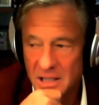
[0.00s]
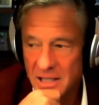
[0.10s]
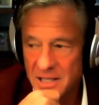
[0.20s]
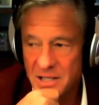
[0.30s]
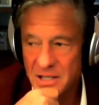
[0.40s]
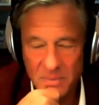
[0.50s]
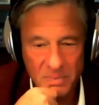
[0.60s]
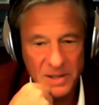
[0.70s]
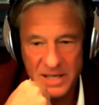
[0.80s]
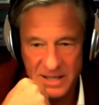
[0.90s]
he's
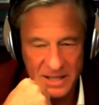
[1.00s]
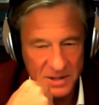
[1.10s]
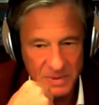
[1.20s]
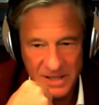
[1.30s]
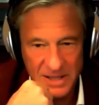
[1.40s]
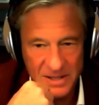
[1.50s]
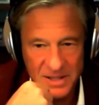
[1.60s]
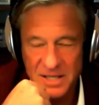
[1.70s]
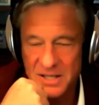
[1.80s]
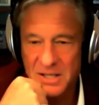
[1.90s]
completely spineless.
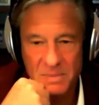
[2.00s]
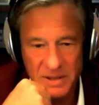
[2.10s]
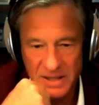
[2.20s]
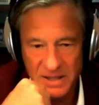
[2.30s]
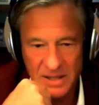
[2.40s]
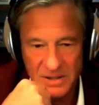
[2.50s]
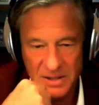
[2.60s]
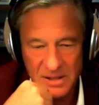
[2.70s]
He's is he the least used. of the